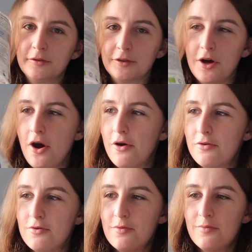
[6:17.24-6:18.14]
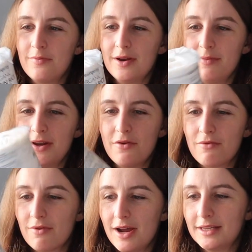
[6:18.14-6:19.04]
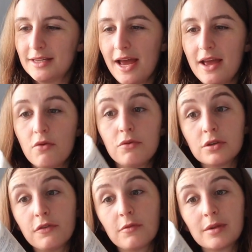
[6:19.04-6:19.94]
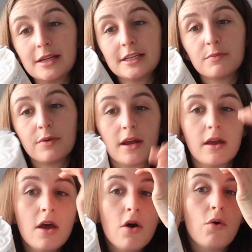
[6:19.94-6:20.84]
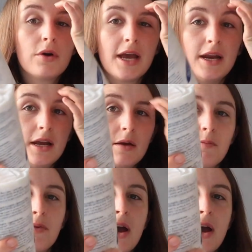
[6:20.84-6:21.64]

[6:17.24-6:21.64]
and I've got a whole lemon rice cake, also from Clear Spring. Organic